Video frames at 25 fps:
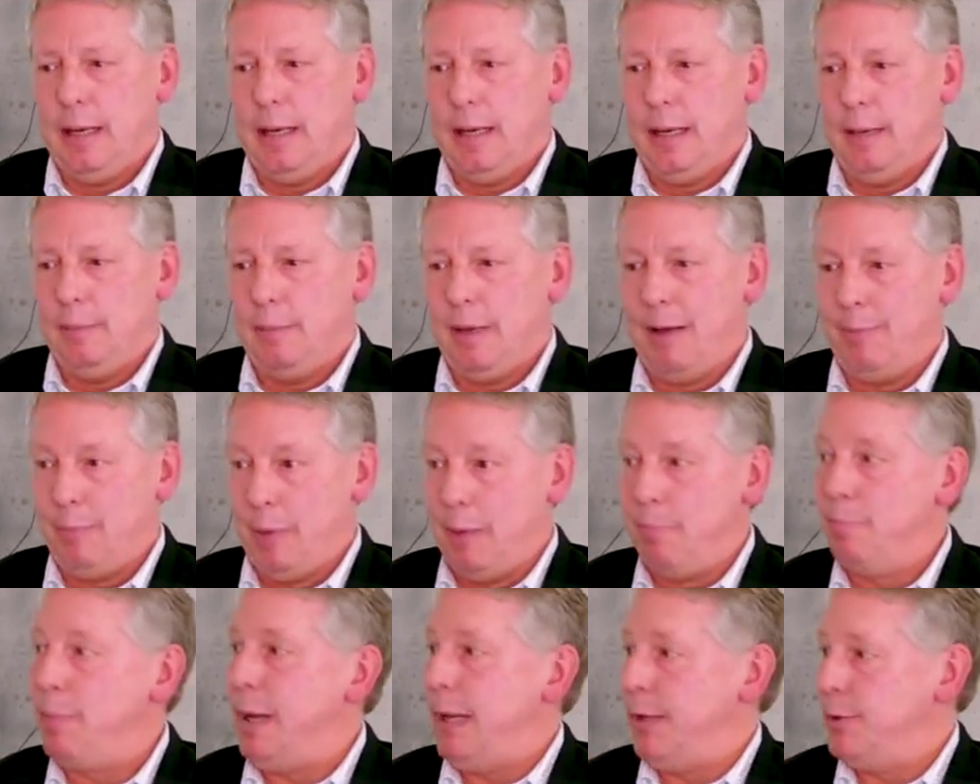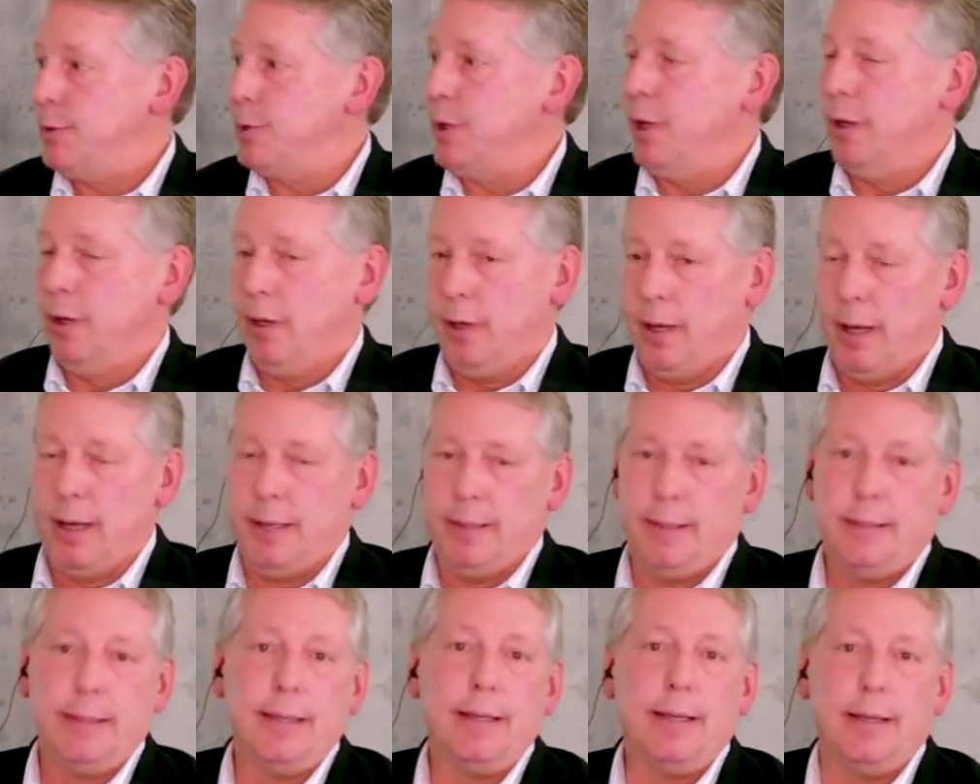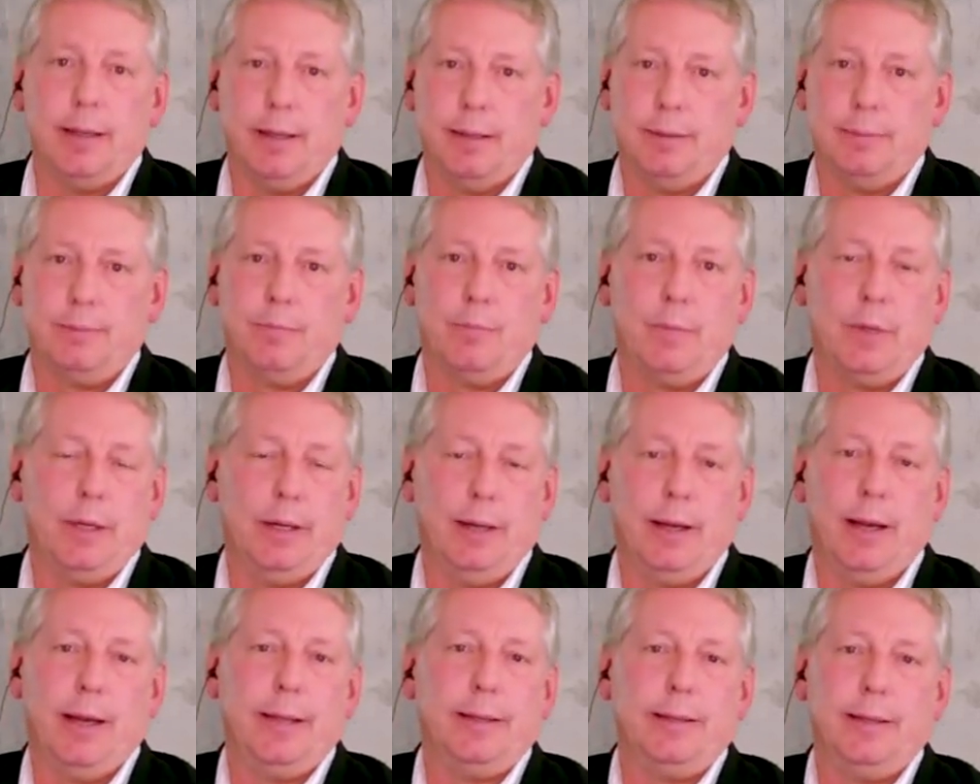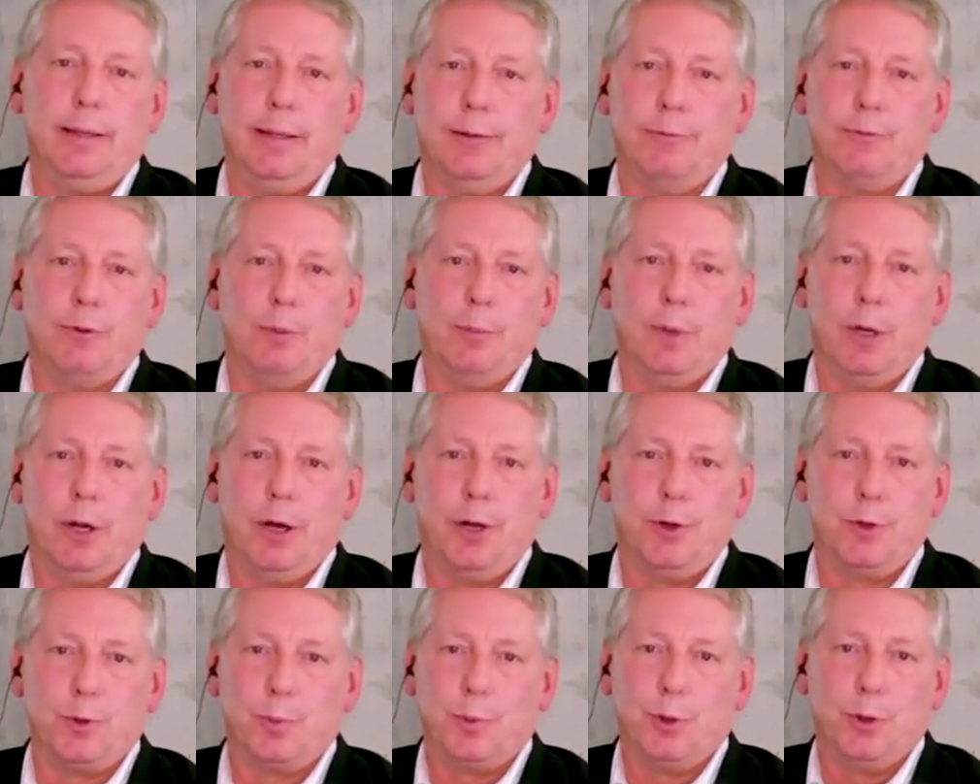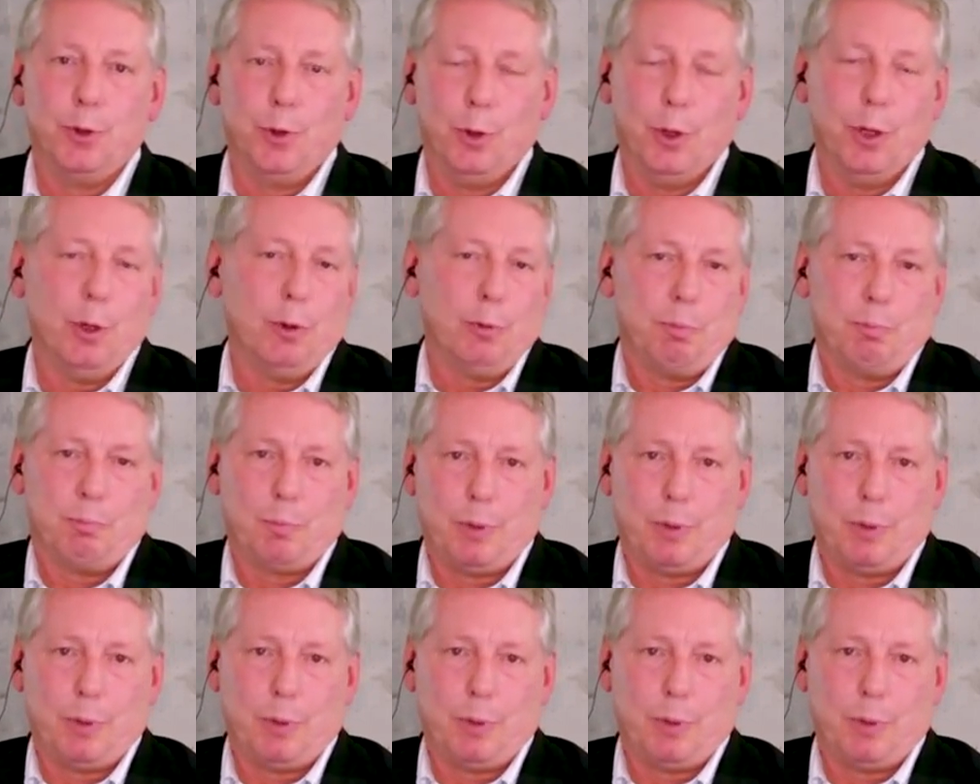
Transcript: have been based on an idea from an entrepreneur,